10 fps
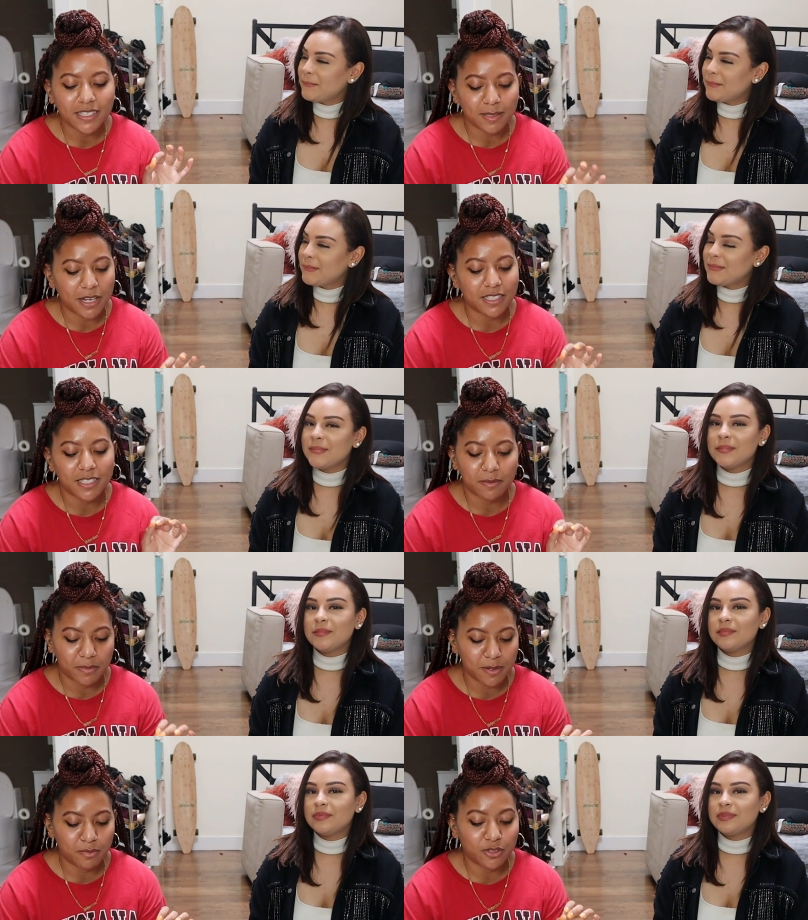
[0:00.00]
Speaker 1: expecting
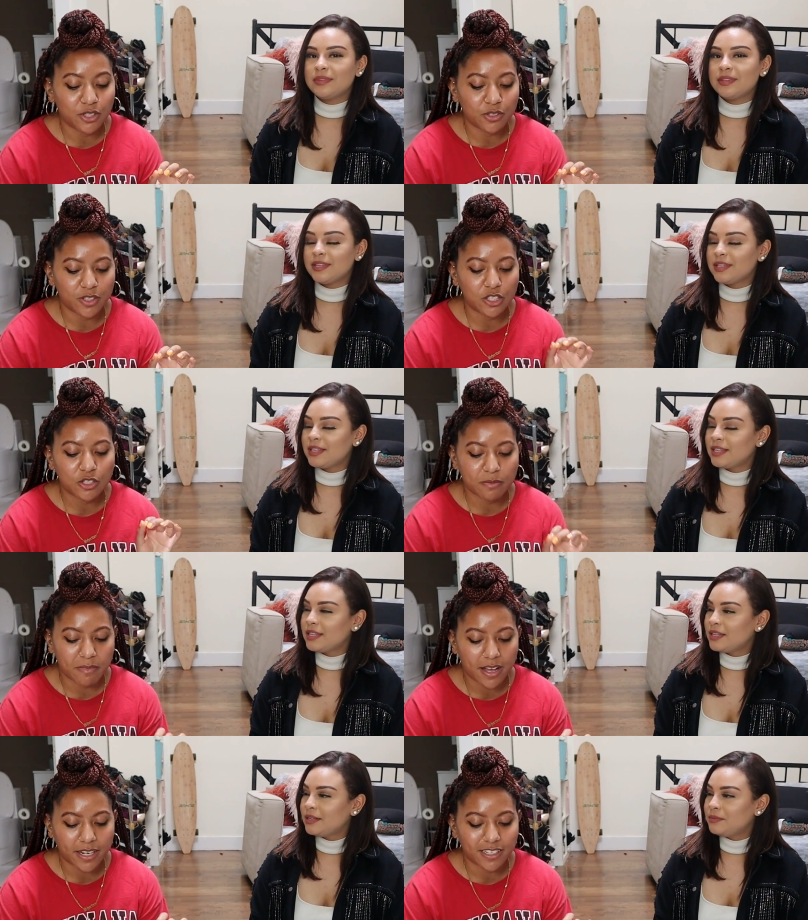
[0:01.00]
people to read your
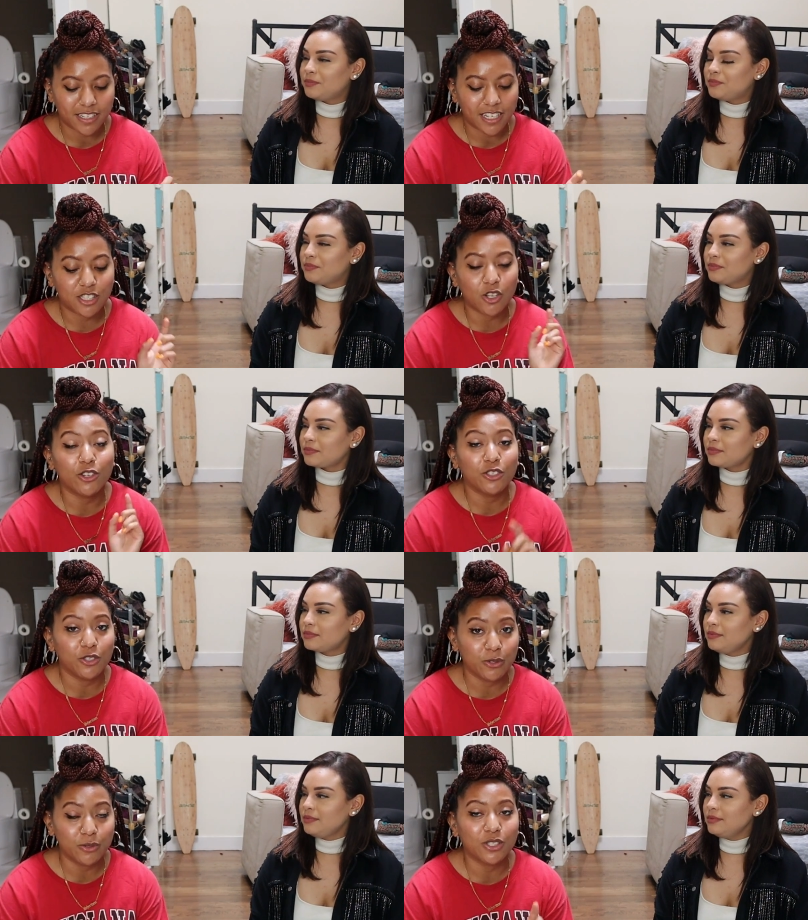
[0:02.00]
mind. It's on
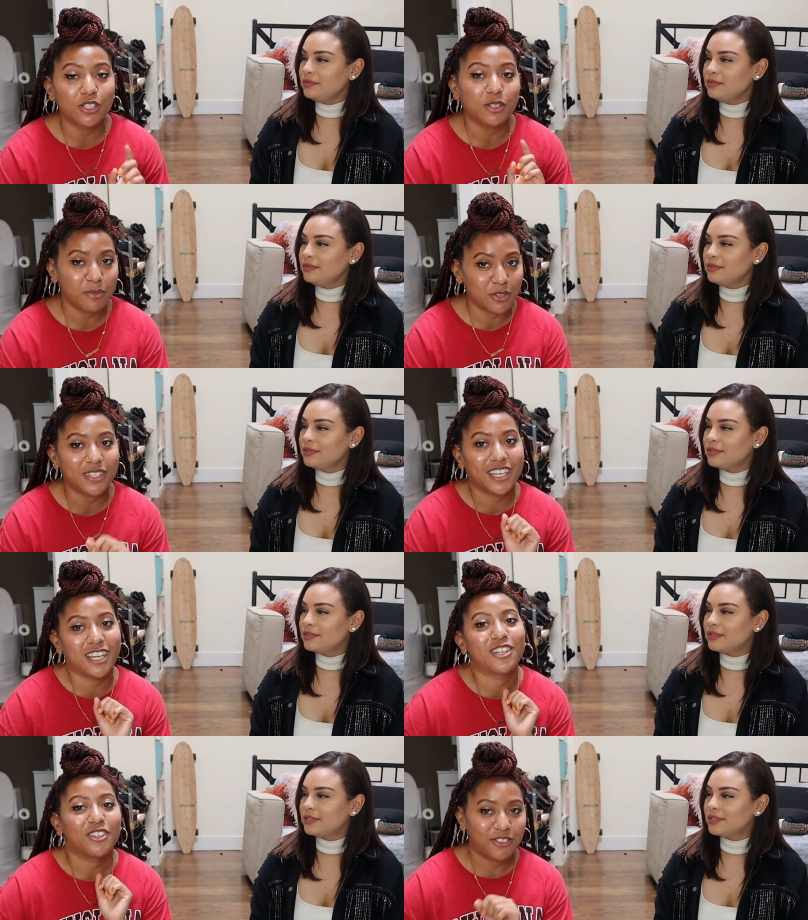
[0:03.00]
you to
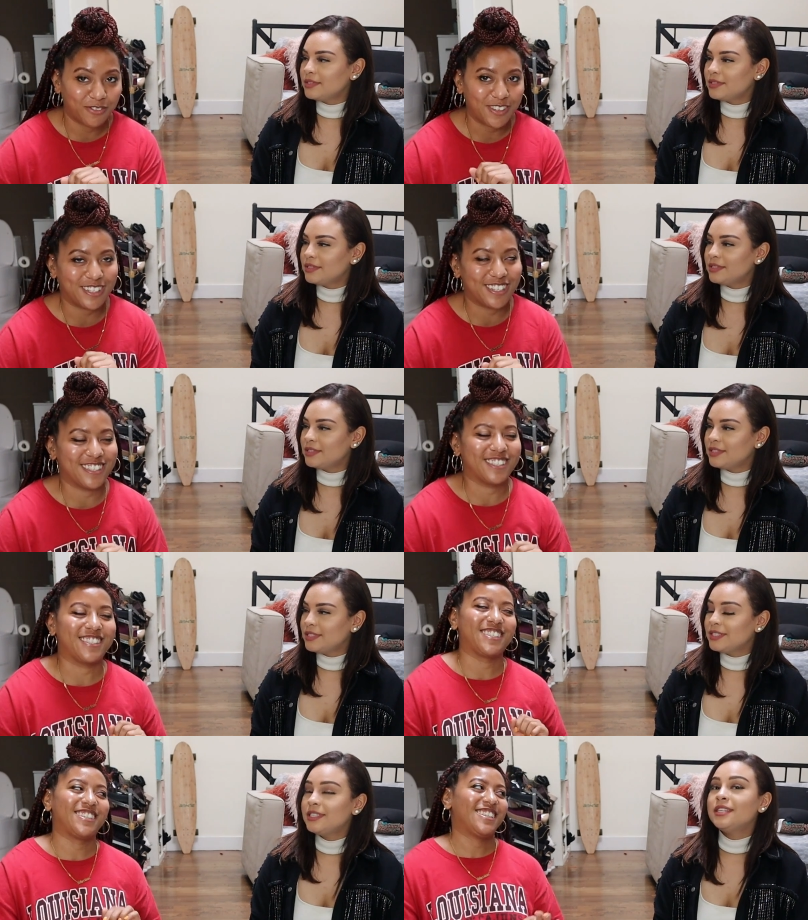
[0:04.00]
communicate your feelings.
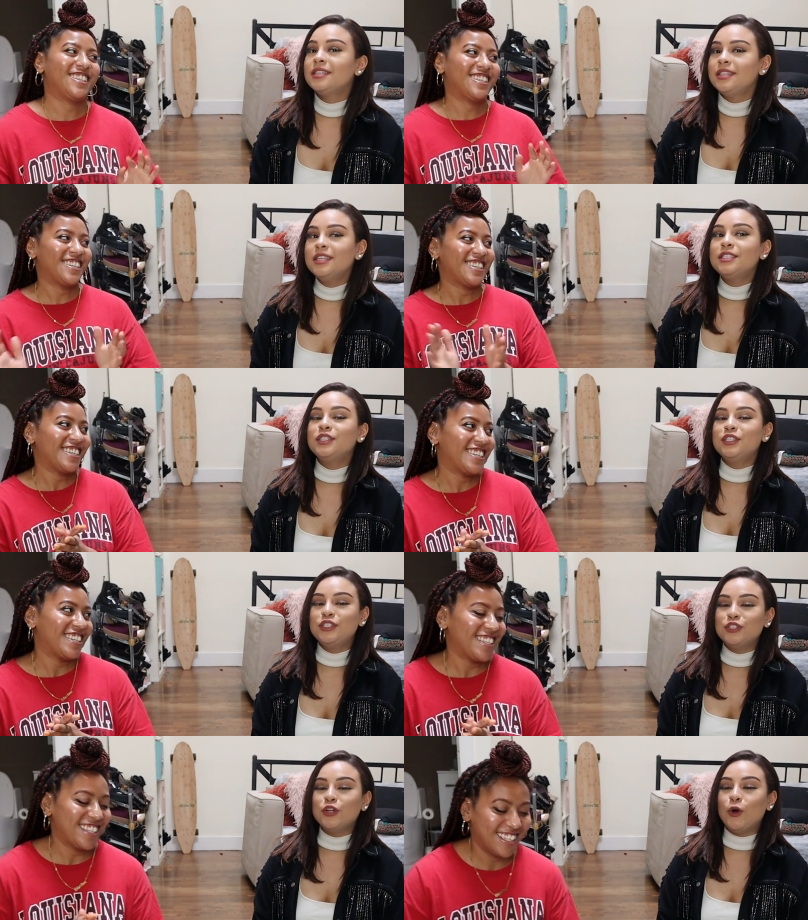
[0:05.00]
Speaker 2: This is
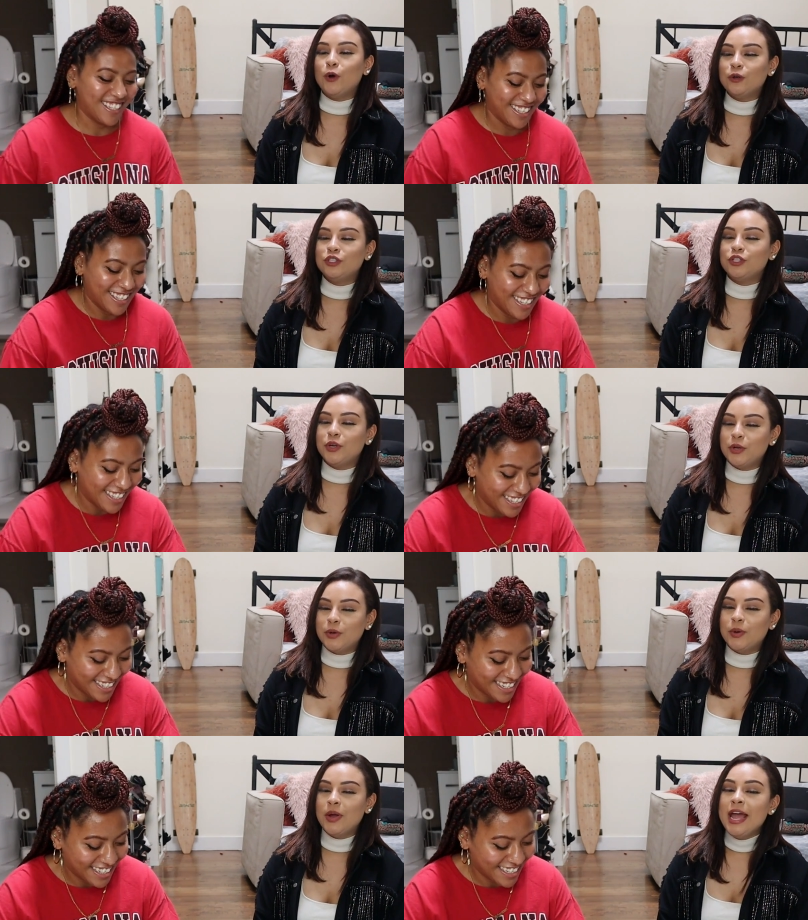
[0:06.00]
so true.
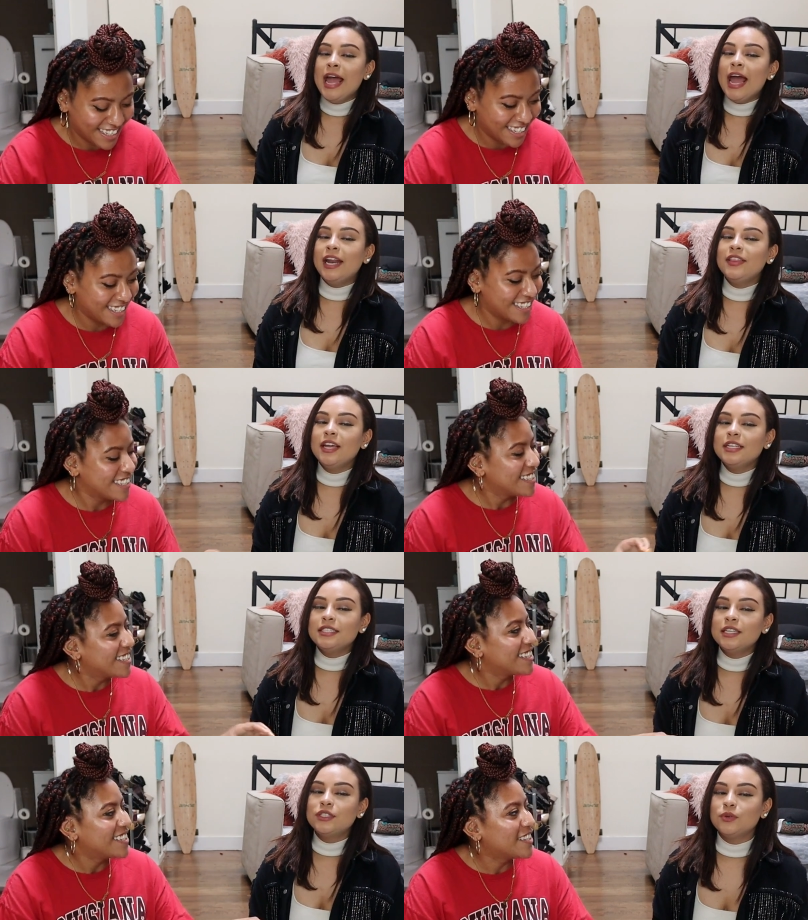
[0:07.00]
And I think it's
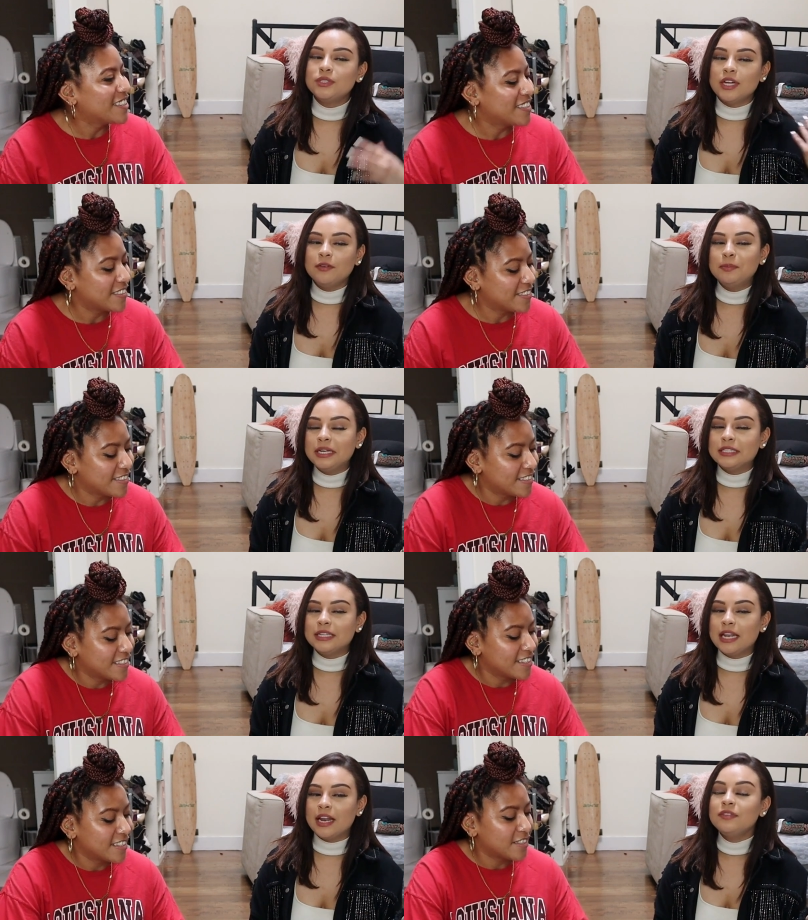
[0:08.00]
like so tough because a
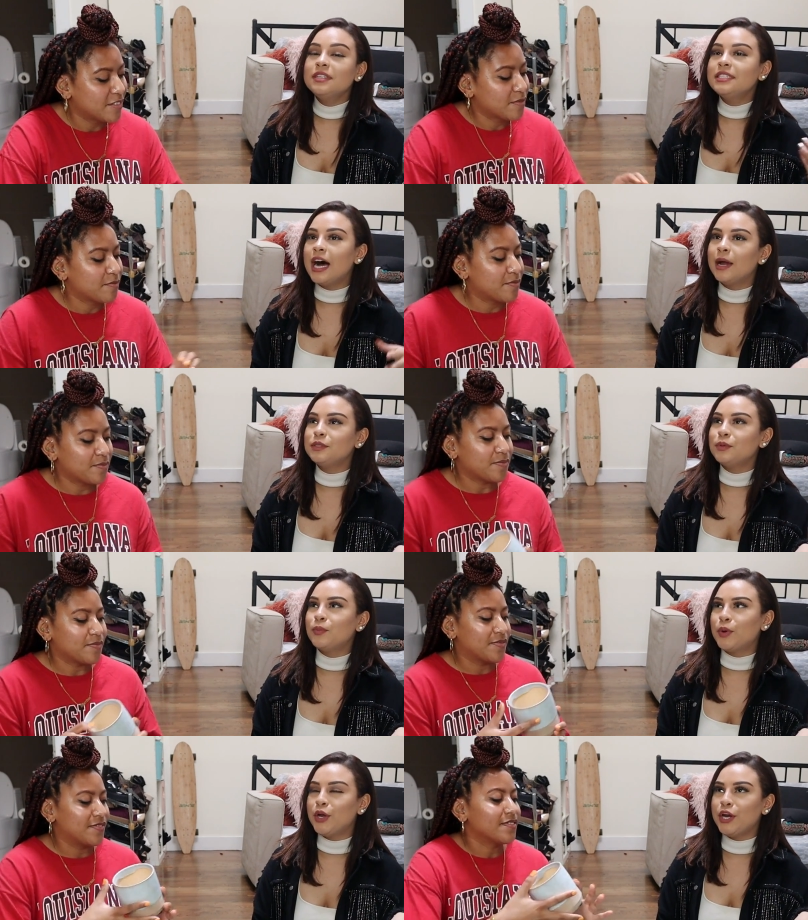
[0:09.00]
lot of the times when
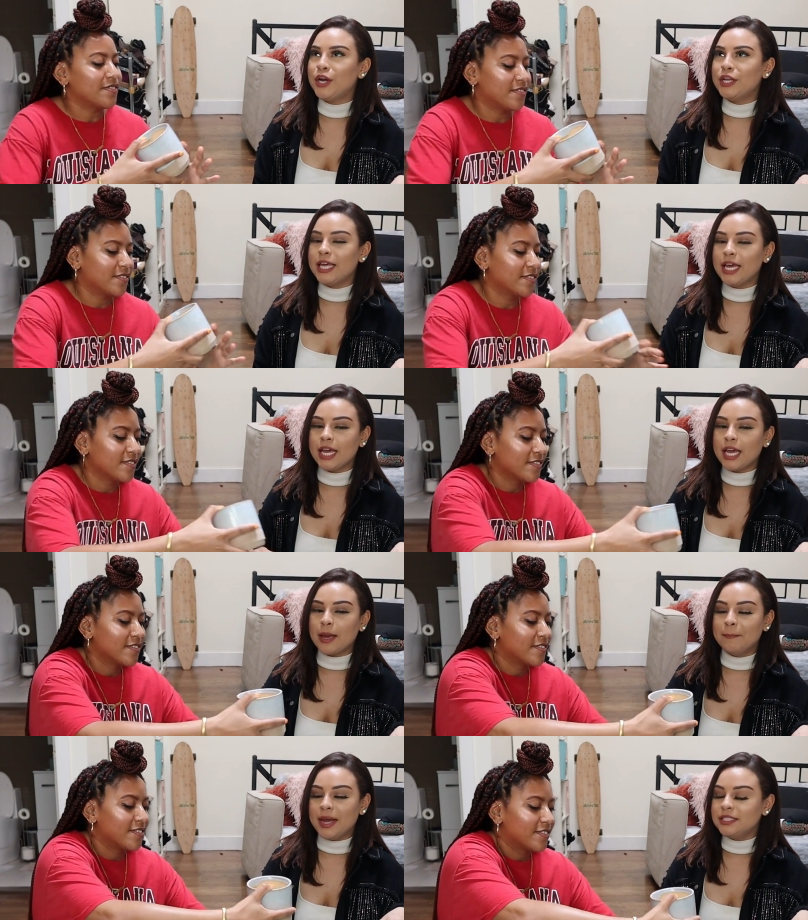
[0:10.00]
we're like
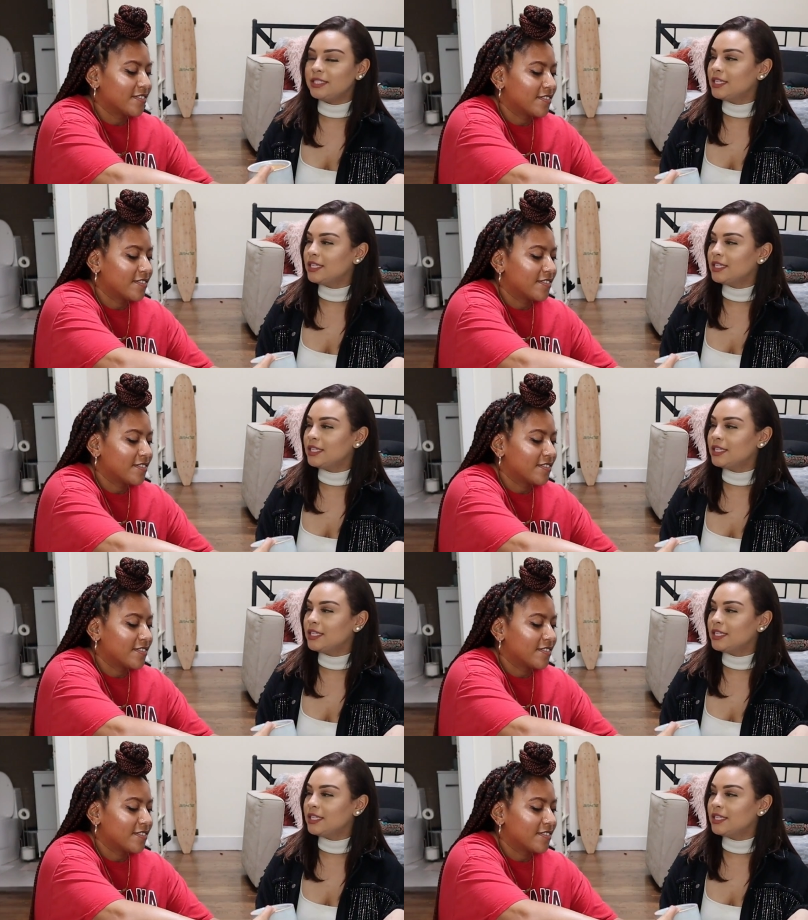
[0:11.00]
meant